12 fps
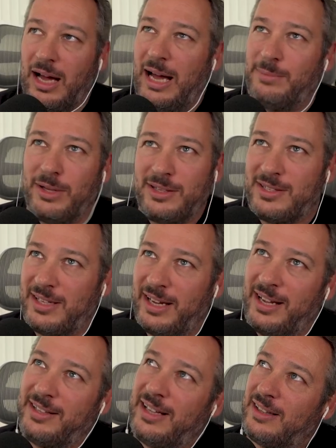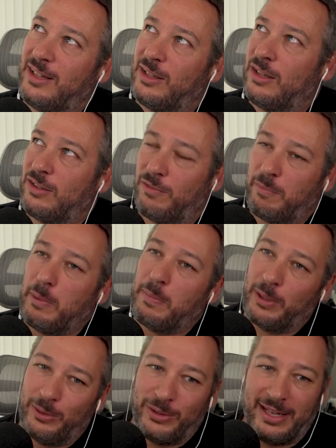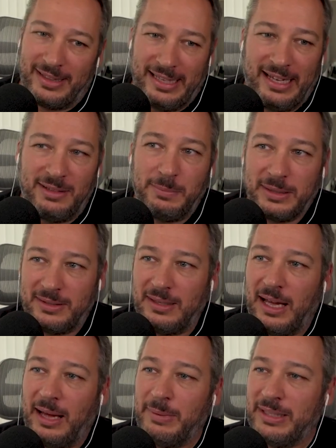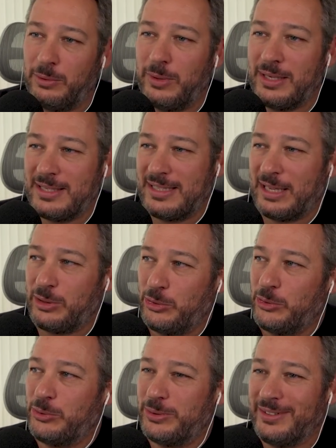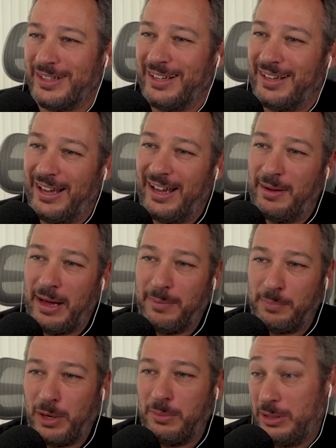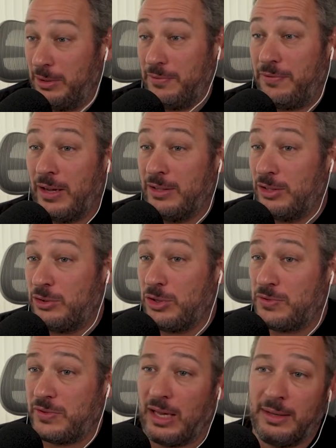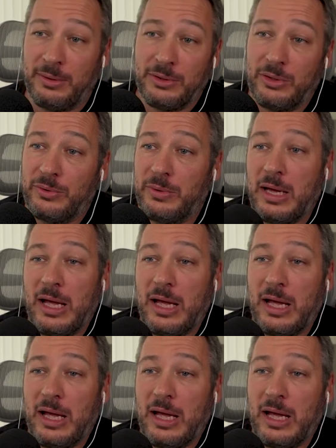I'm not saying that a lot of people look at that, but I mean, the ones that do probably find it useful. I don't know.